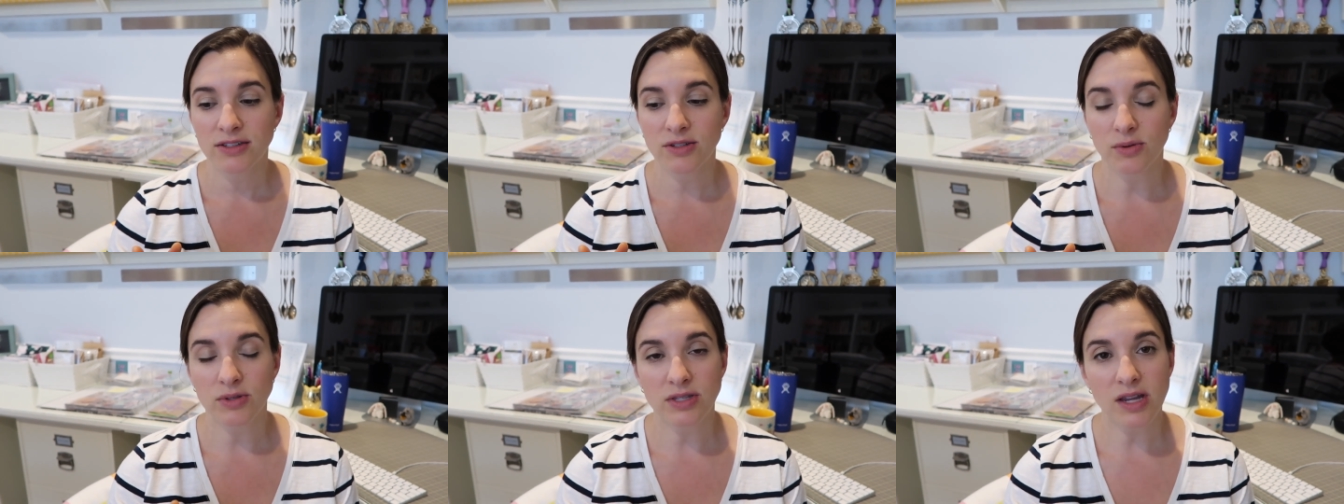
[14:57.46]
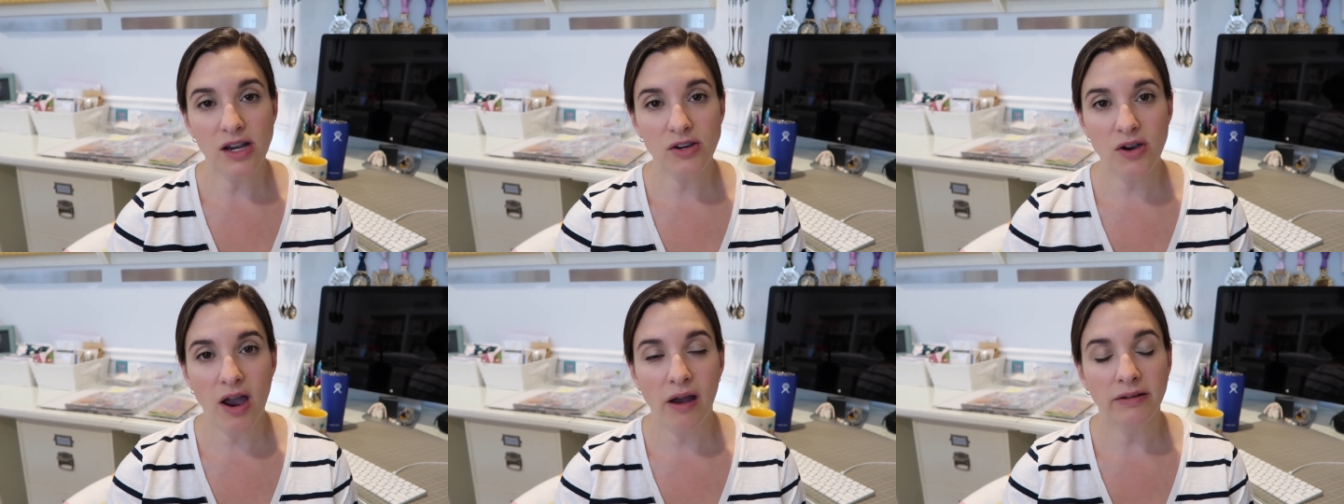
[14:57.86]
so it's
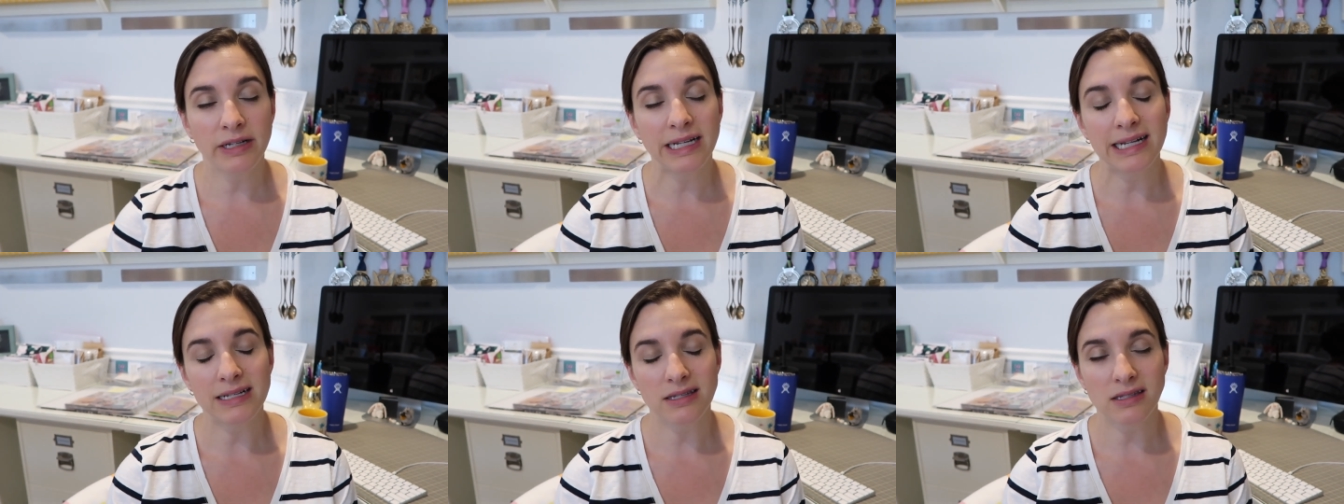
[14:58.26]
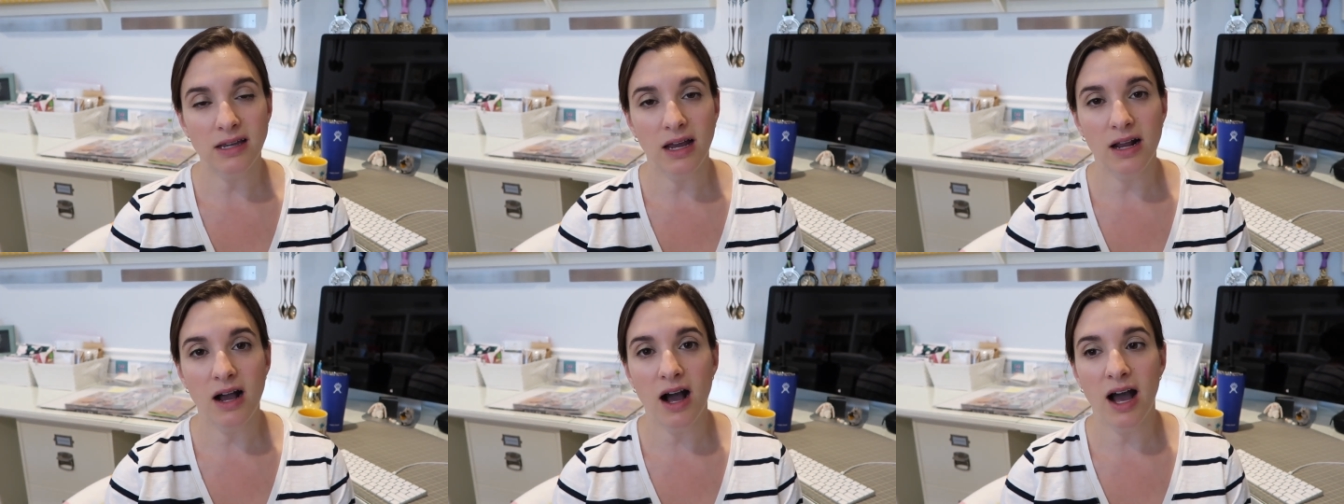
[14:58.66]
not crowded and it's
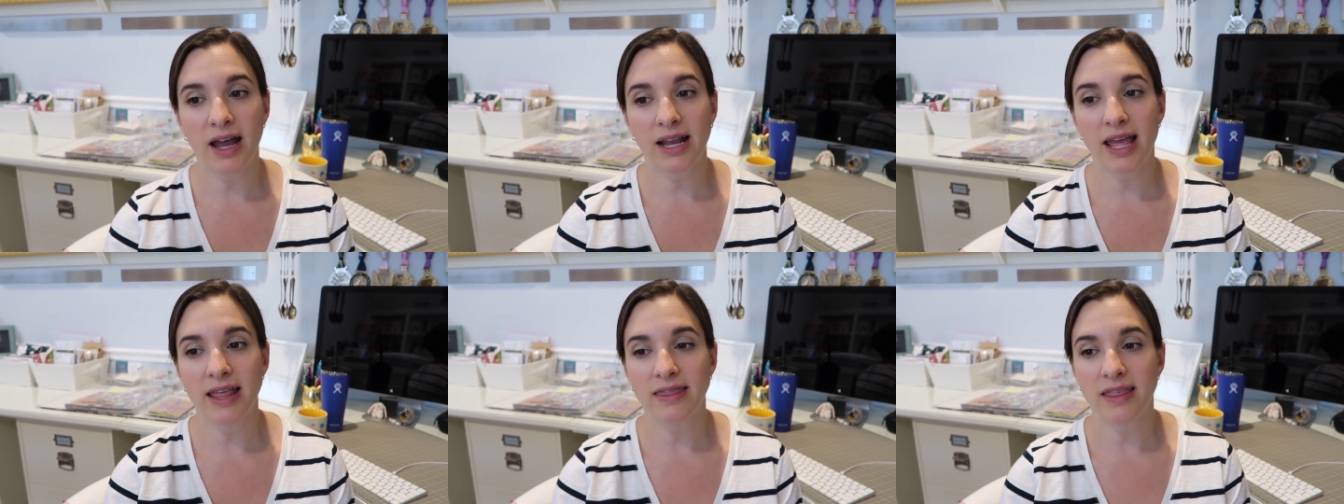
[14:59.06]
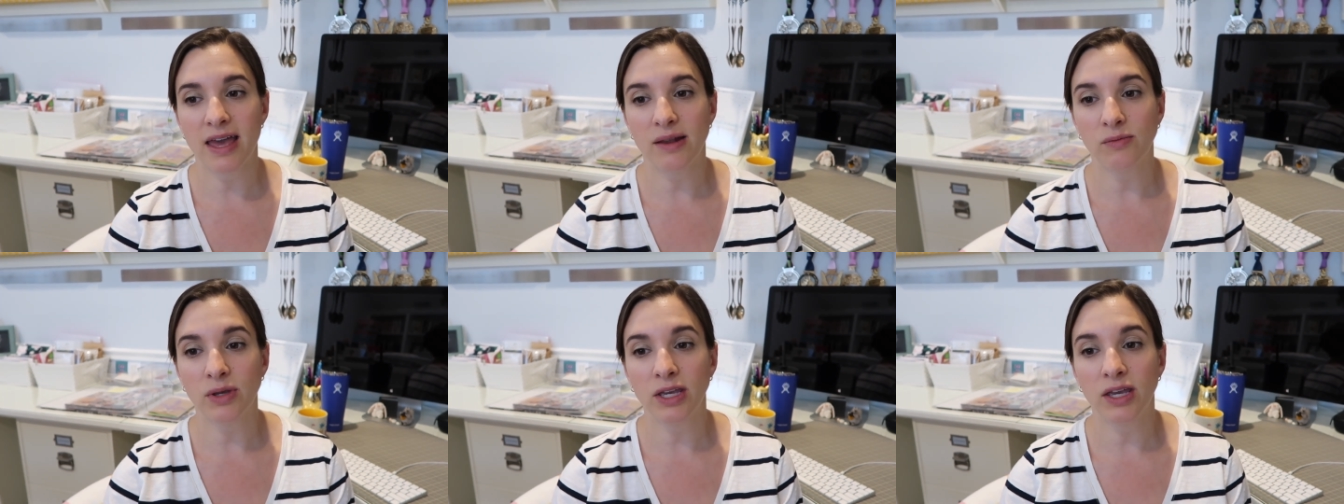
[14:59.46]
not hot, and
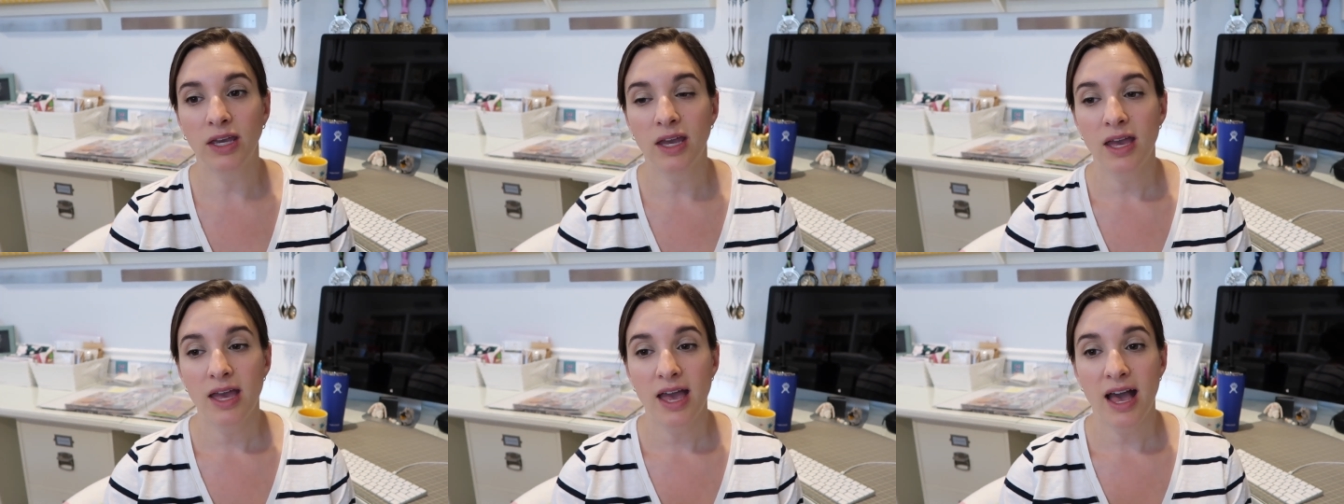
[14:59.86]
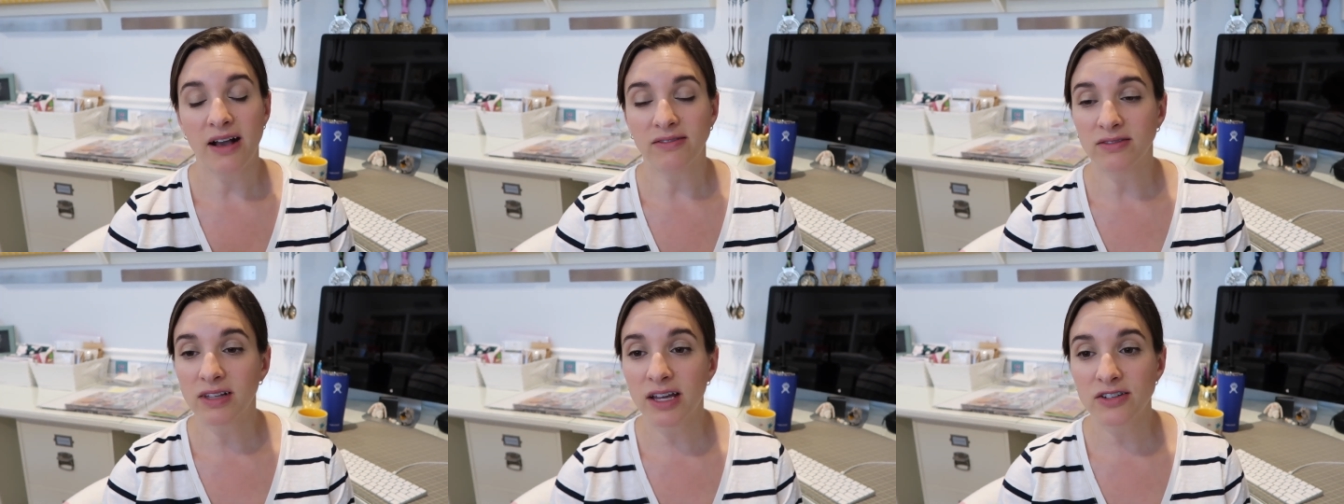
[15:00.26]
then we
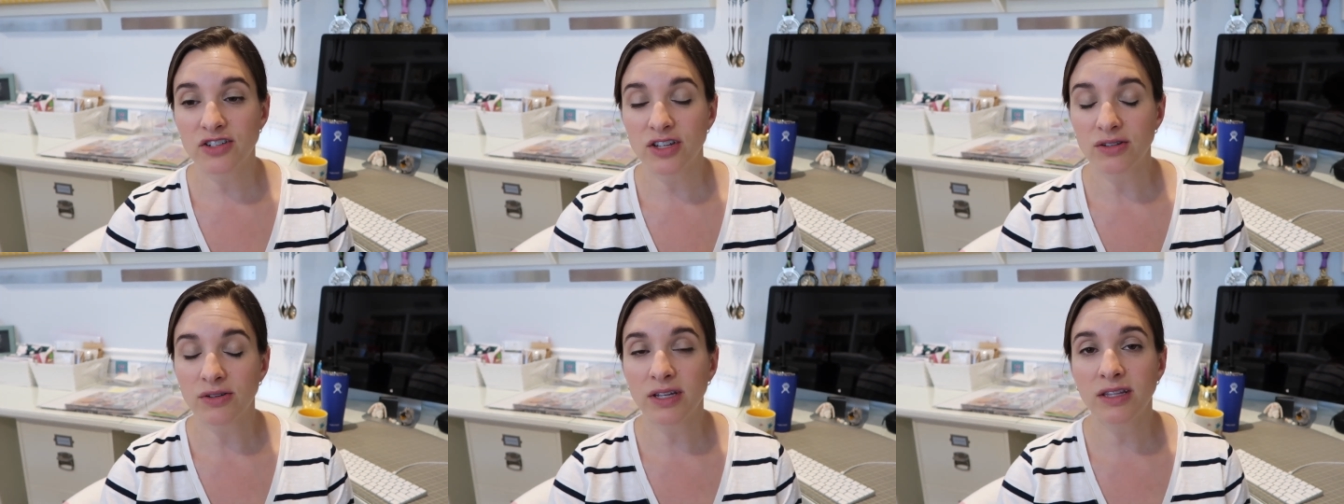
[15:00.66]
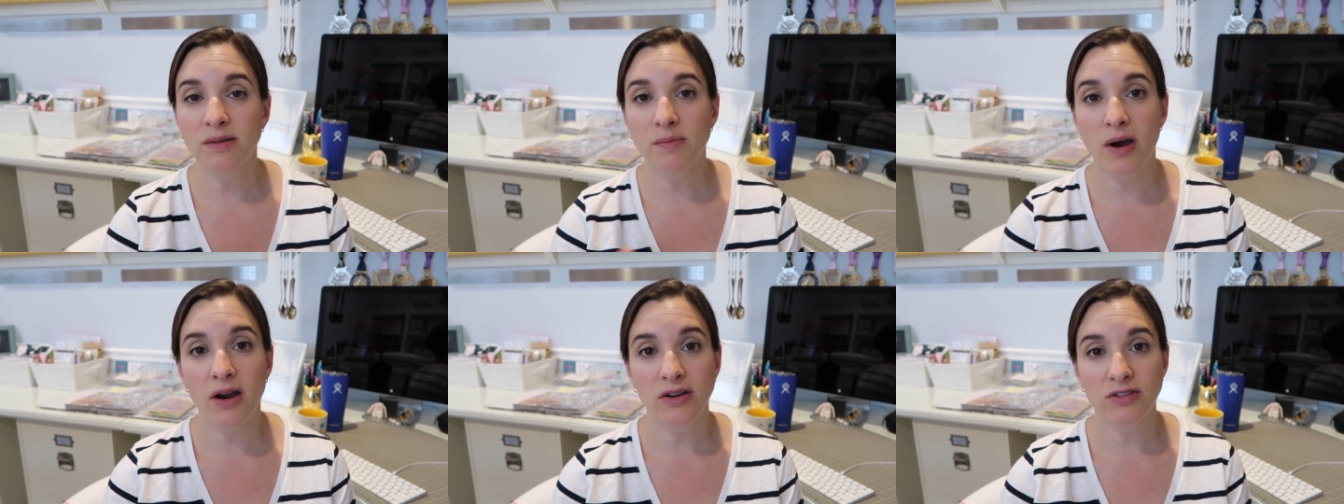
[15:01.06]
have lunch either in
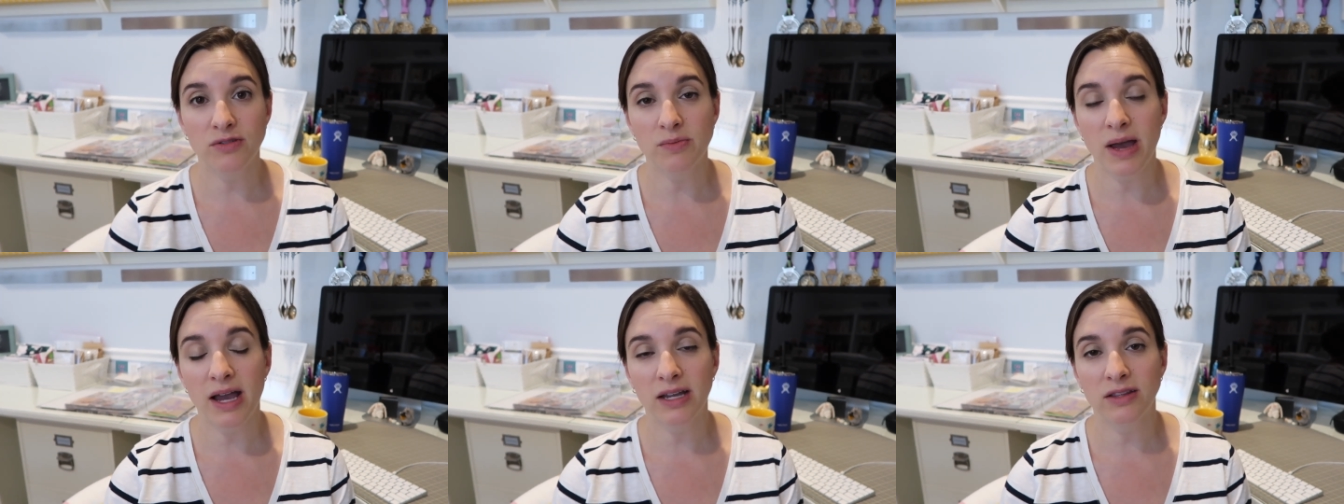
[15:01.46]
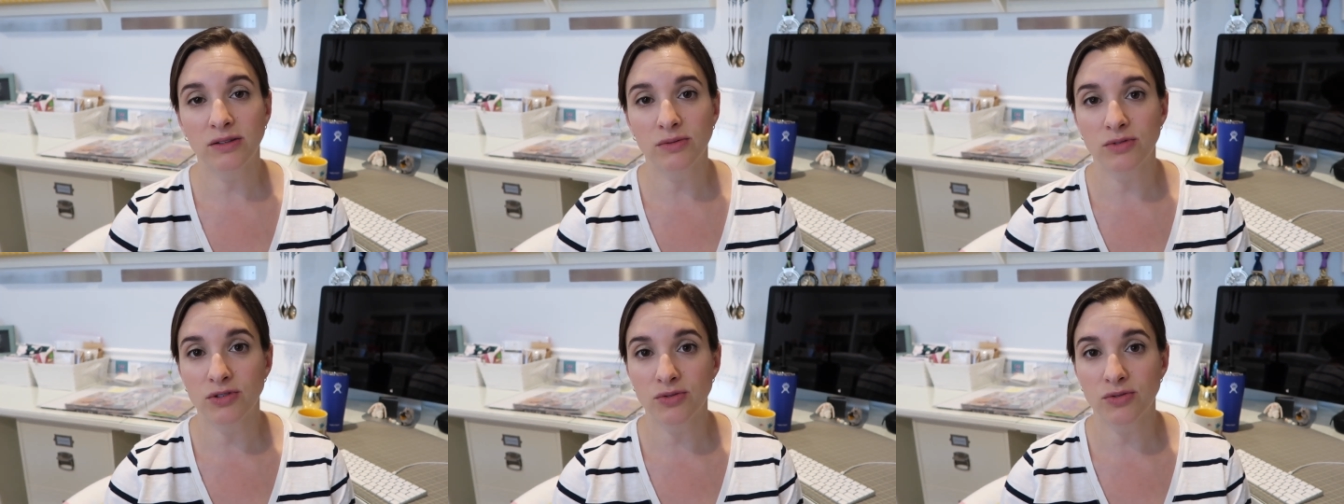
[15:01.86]
the parks or back at the